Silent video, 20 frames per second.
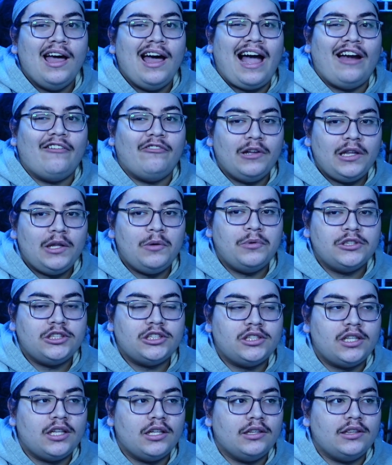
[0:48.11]
I really wish
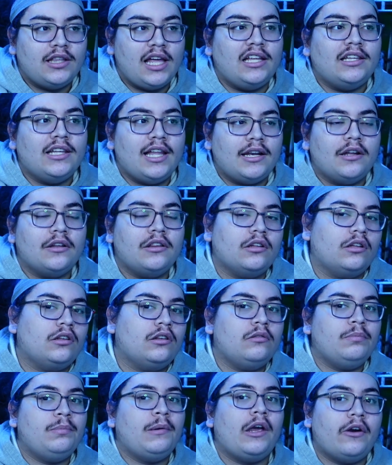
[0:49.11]
they let us
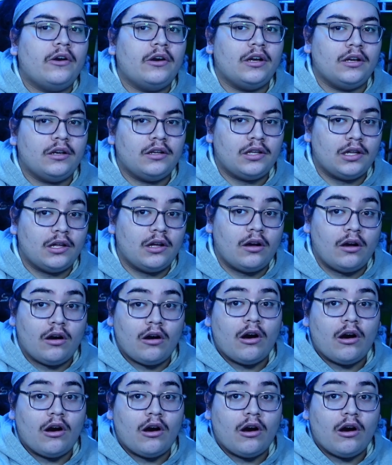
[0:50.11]
experience it